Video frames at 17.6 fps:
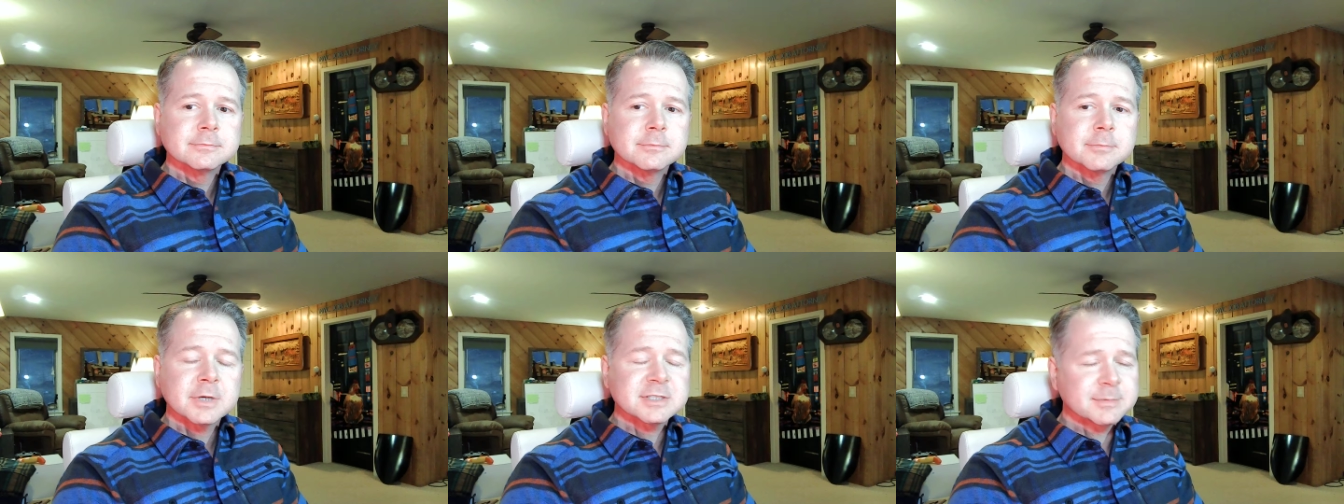
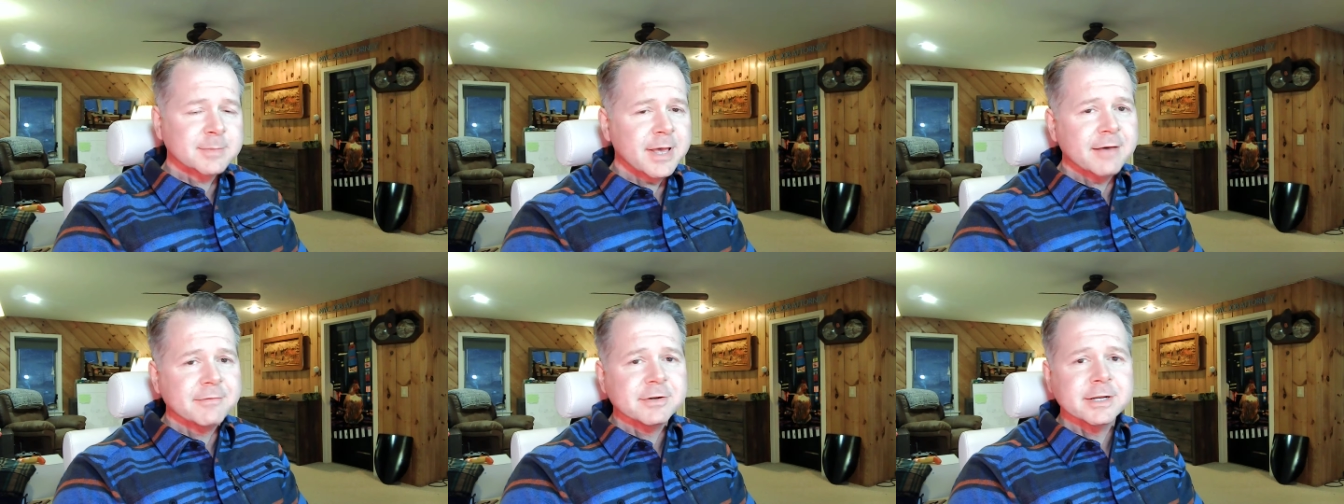Because
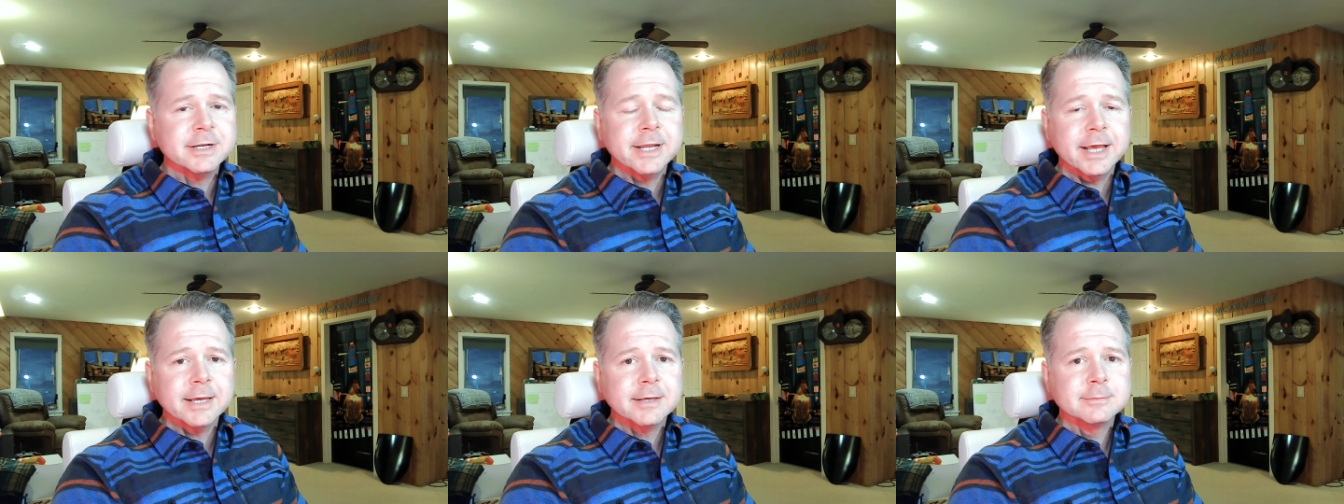I'm having a
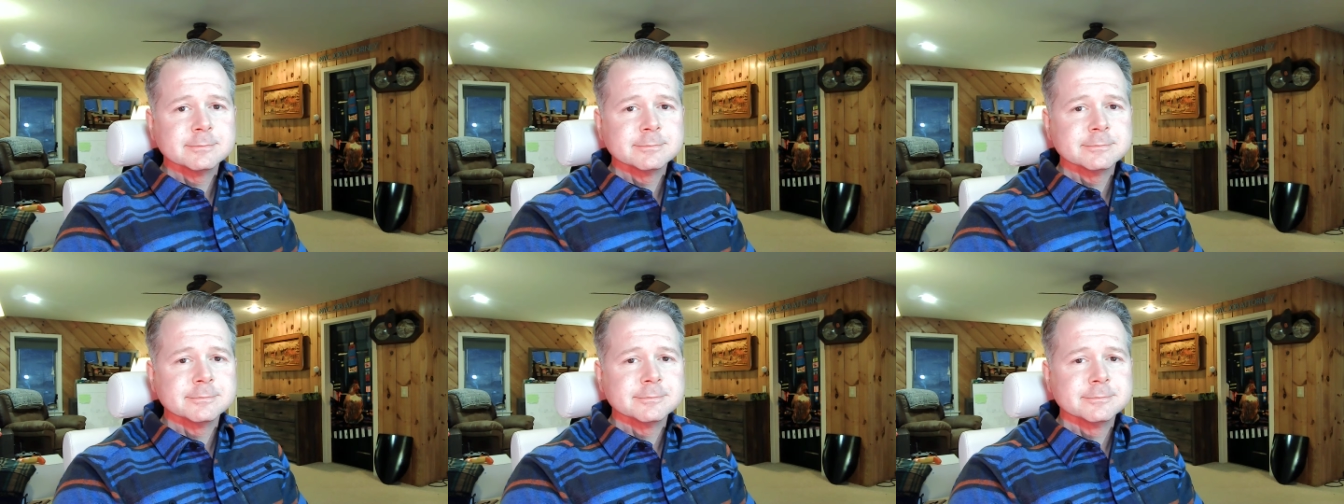day.
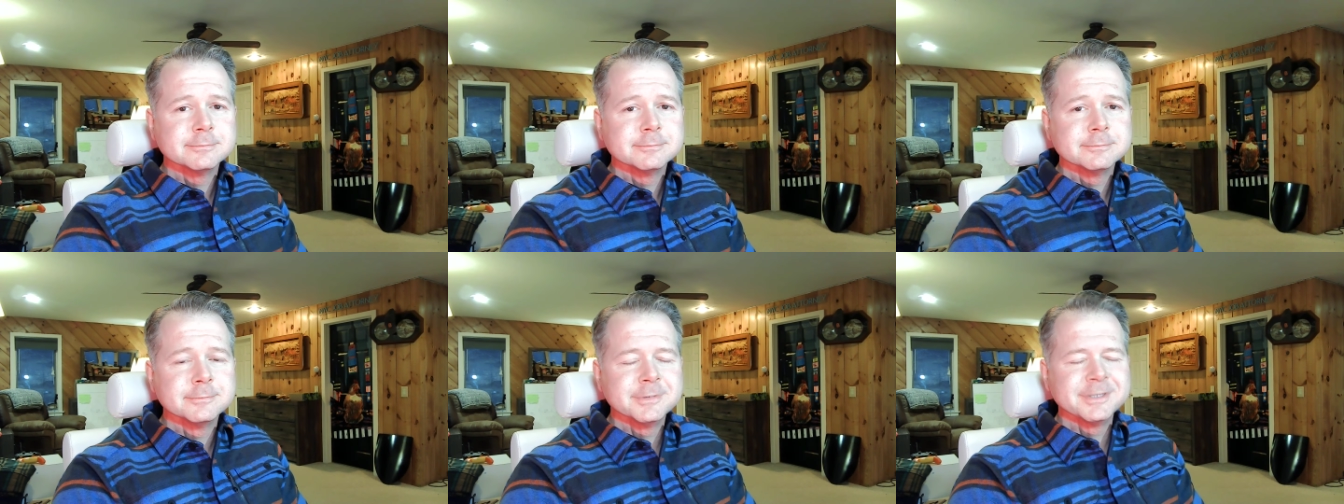
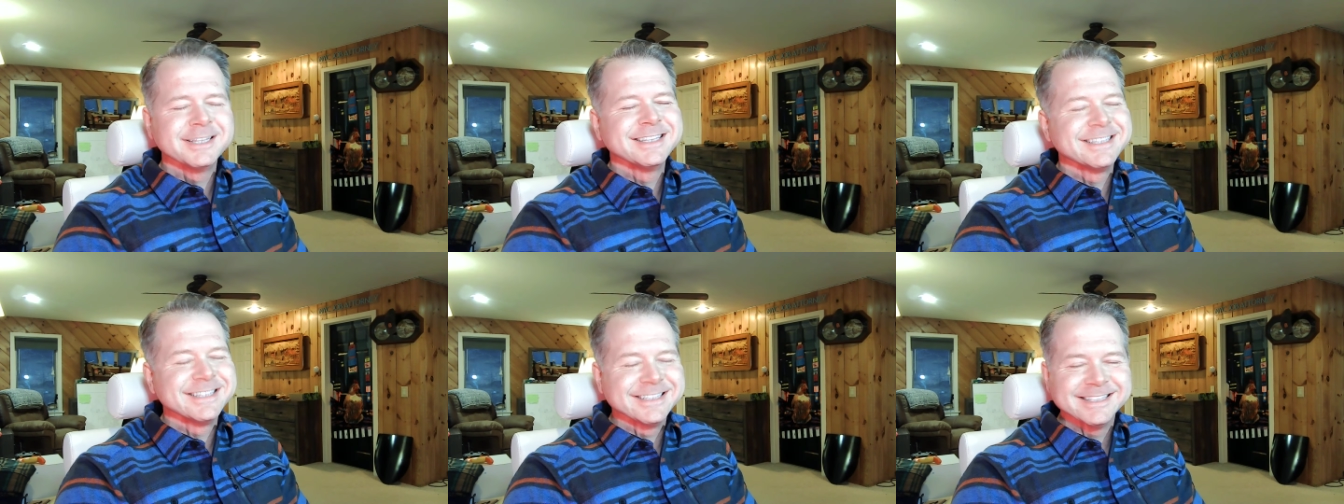
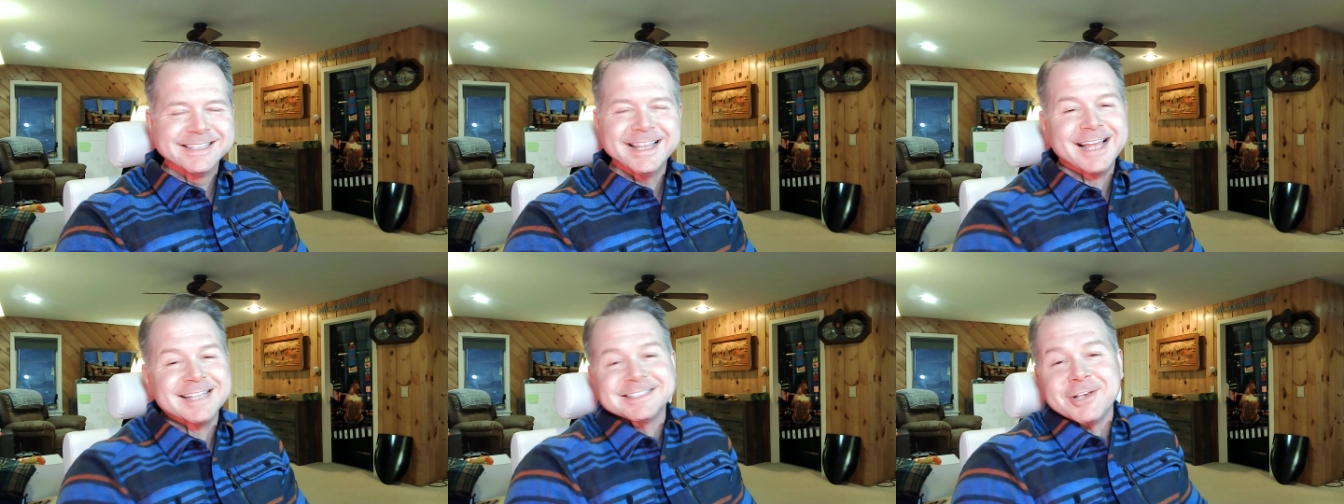
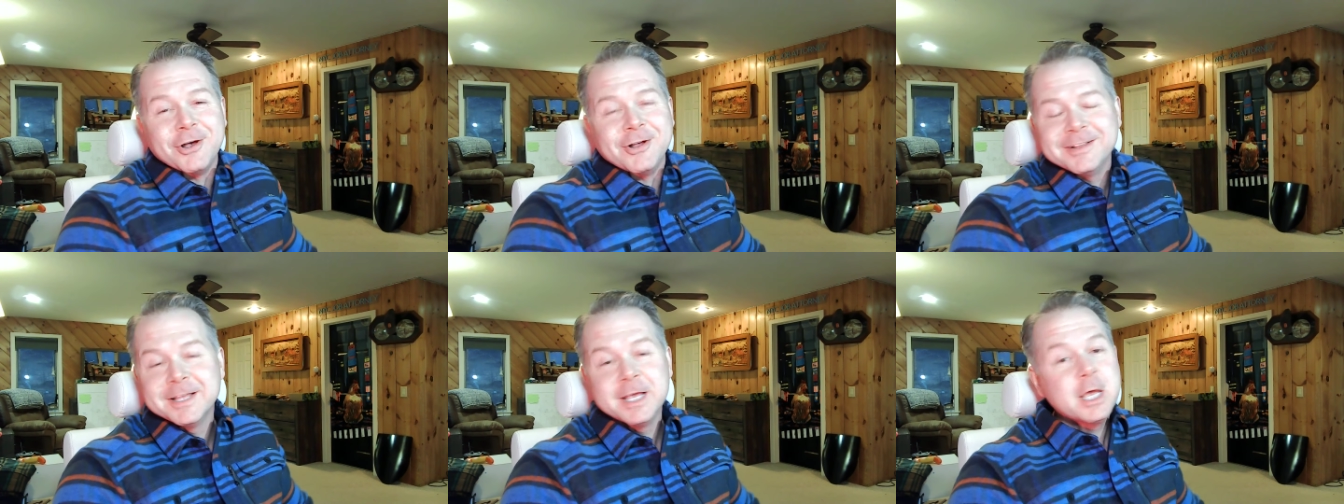That's
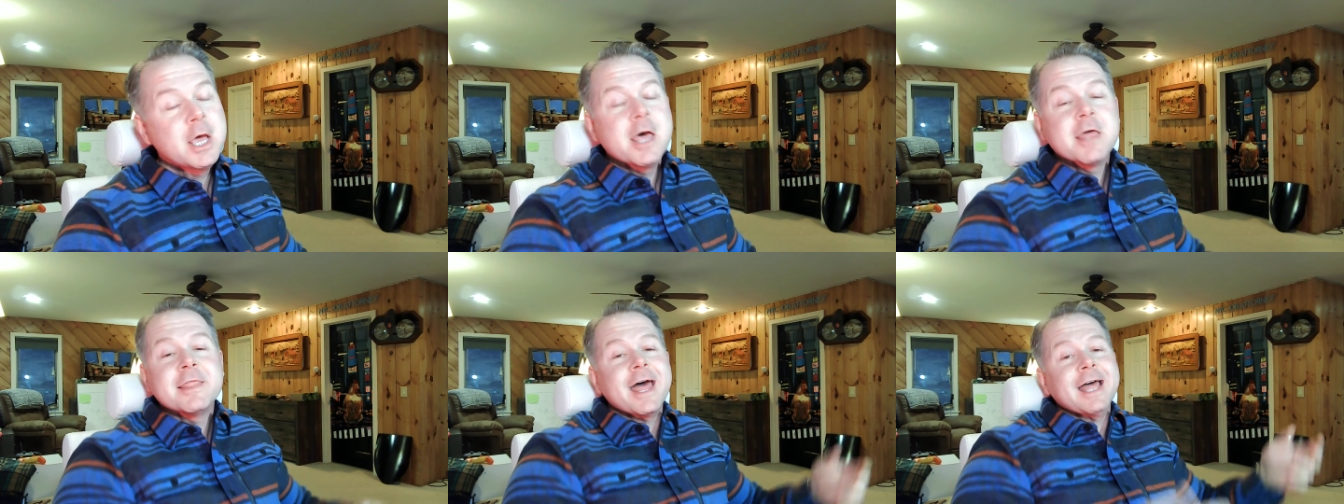all.
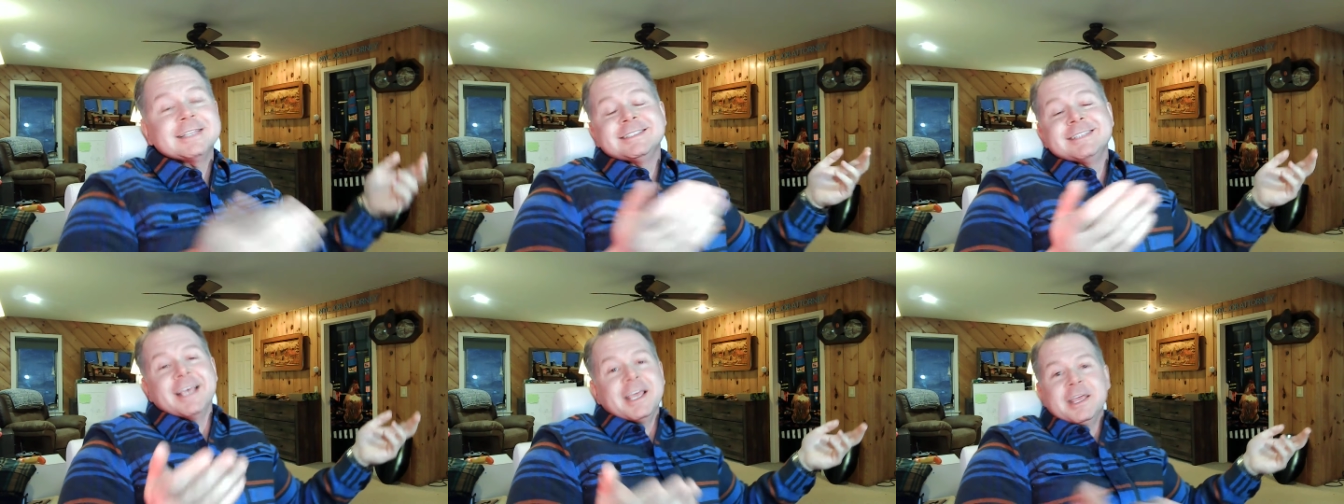
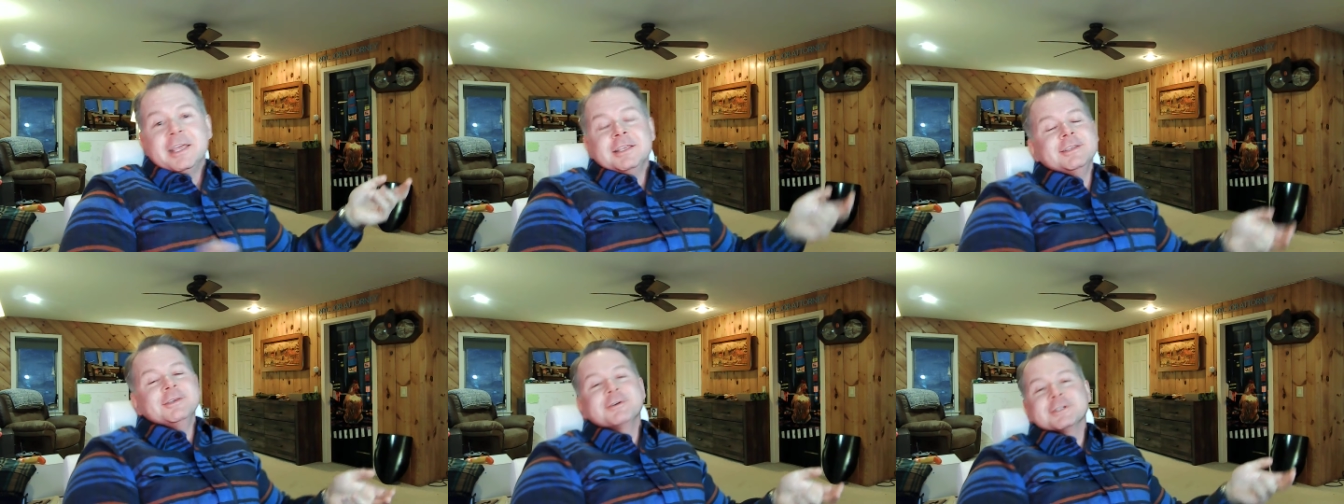That's
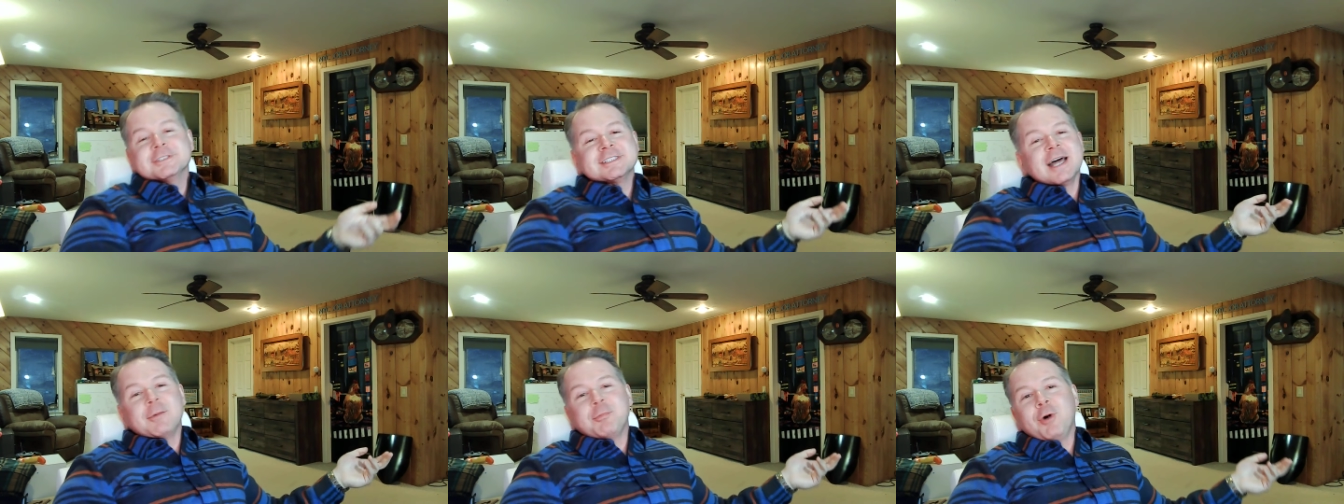it. You
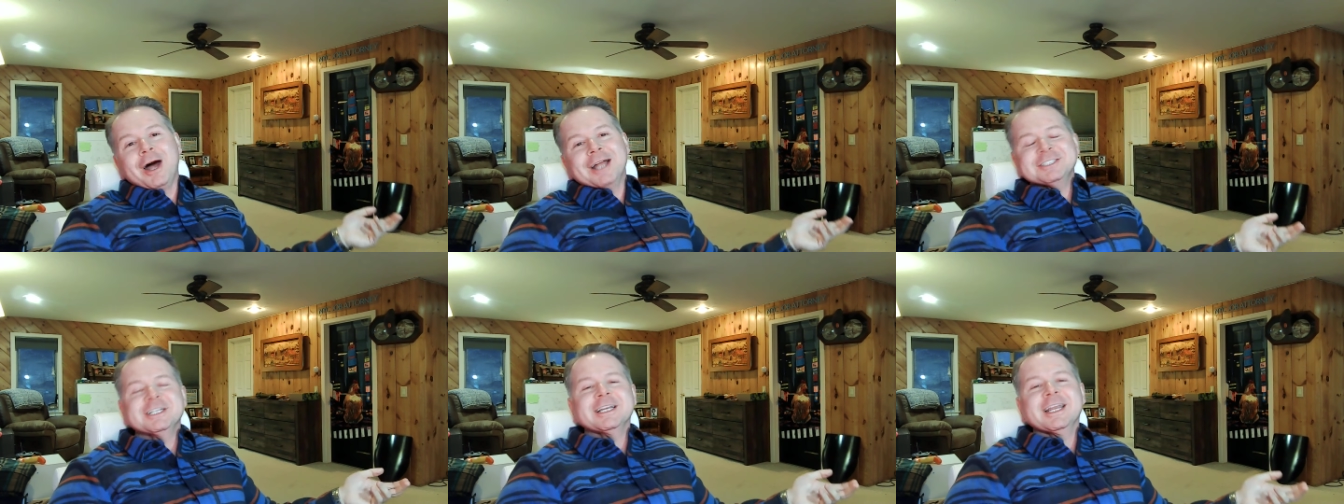can stop
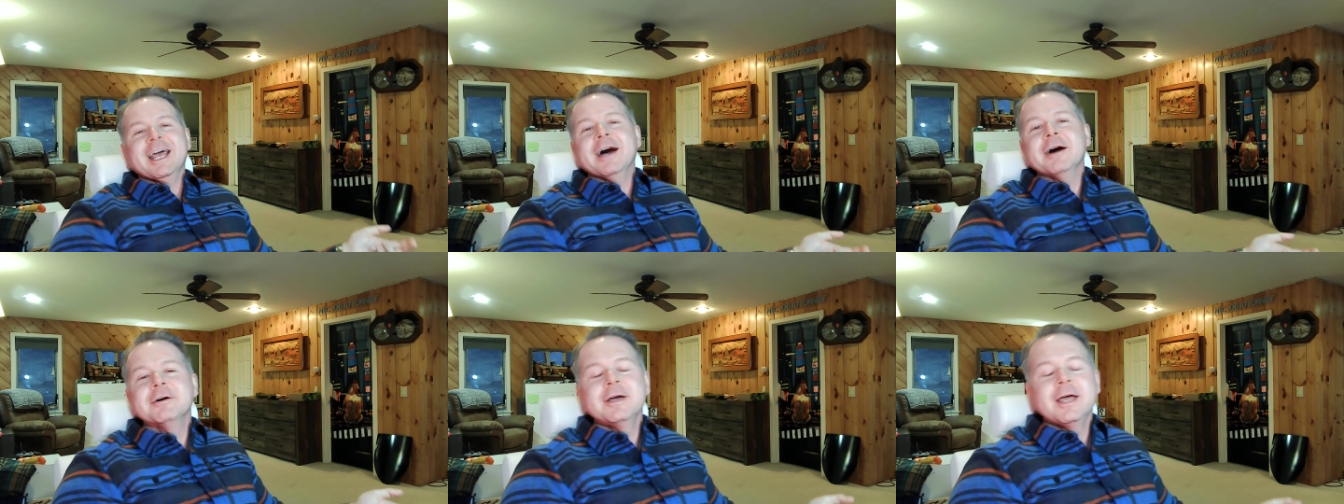watching
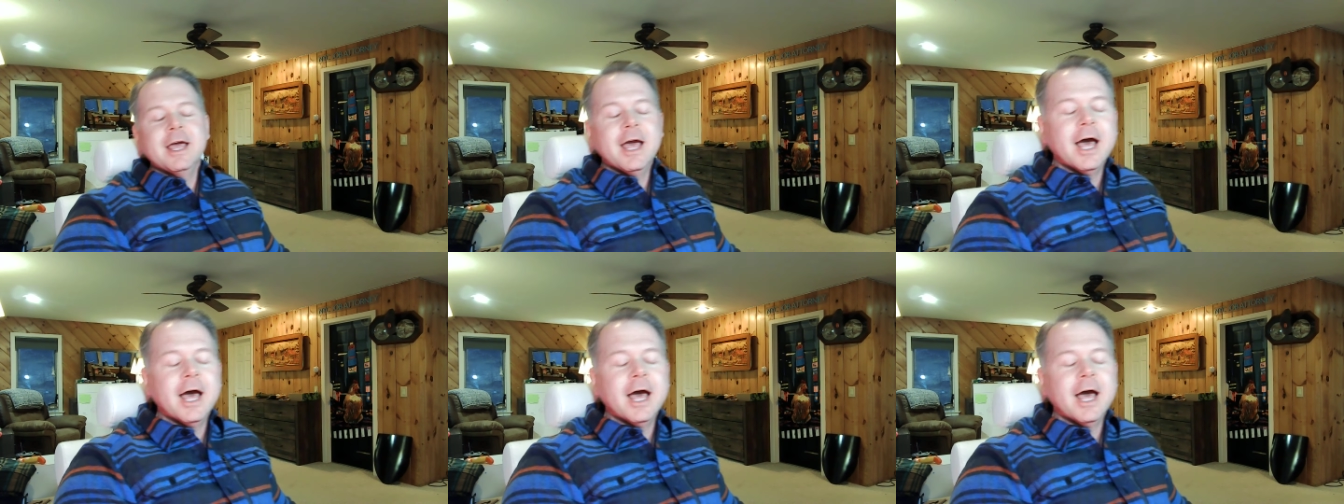now.